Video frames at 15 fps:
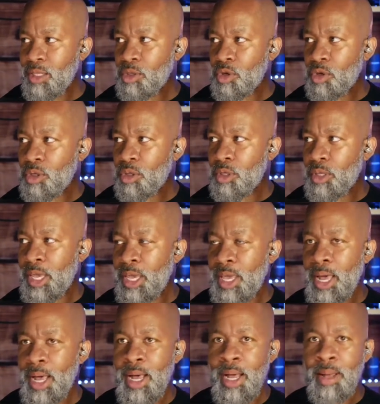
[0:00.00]
got
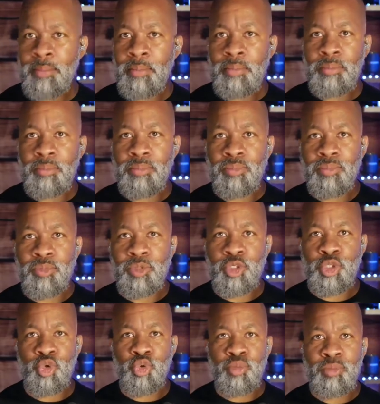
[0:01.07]
a
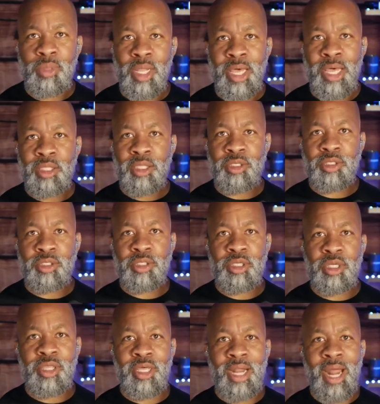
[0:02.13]
zoom
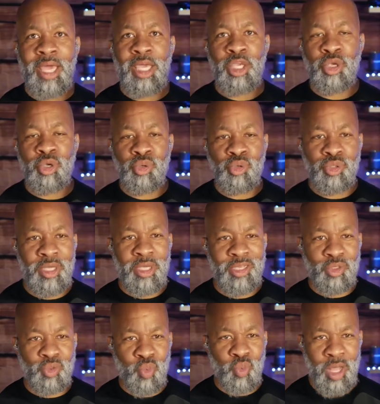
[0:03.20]
lens that I
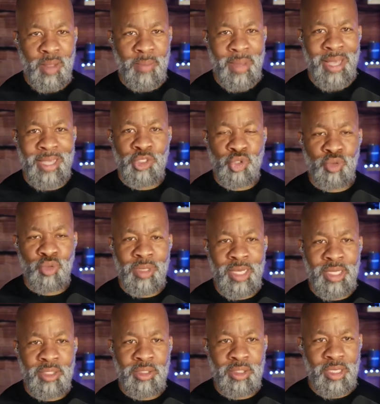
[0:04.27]
use as well. My
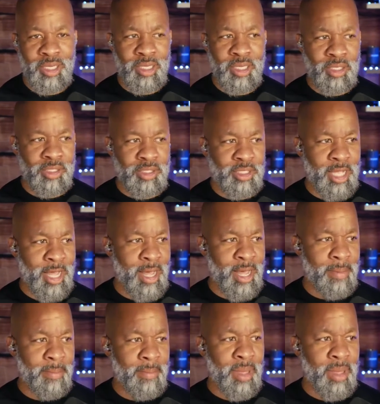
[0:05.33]
zoom lens is
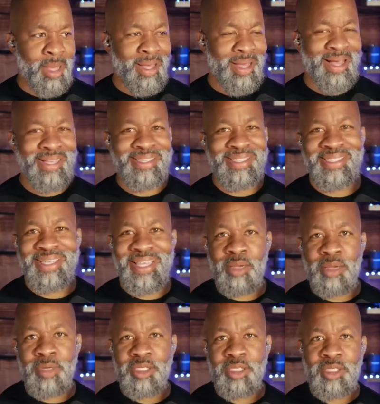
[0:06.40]
a
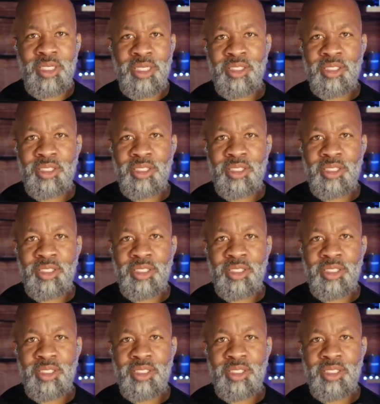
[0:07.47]
Sigma